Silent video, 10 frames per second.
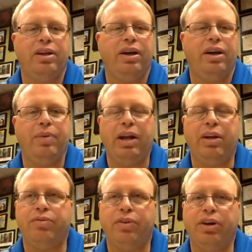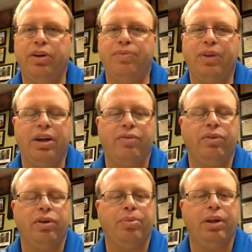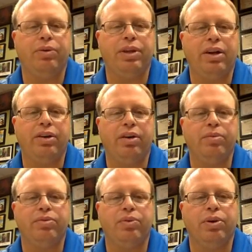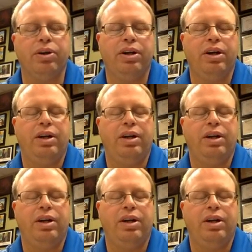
Edit Flow, I'd never really played with that at all before.